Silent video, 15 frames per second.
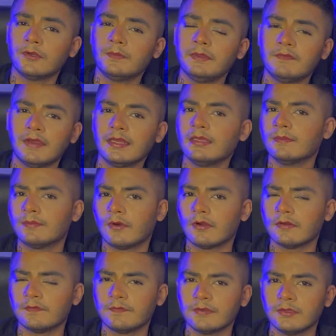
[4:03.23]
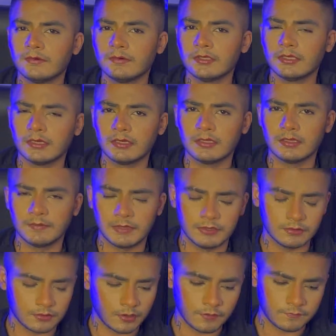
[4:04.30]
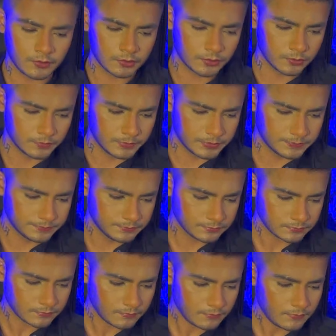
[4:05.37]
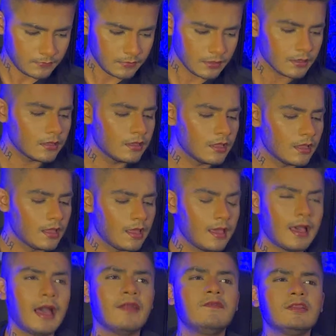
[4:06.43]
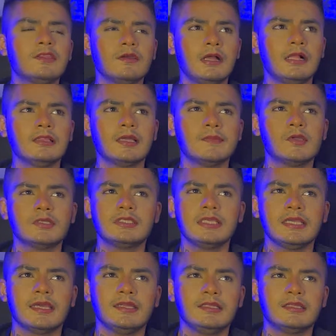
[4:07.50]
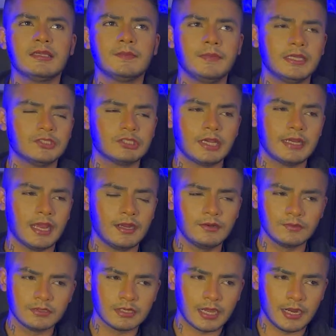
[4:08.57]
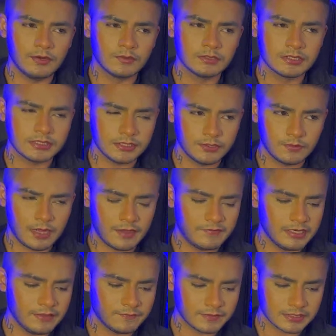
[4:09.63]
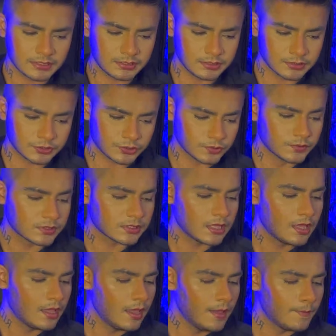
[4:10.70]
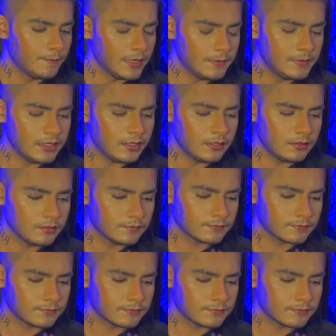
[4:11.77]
to be very important for you here in the month of October. And with your health, I'm not seeing anything major. I don't see you have any physical issues. Maybe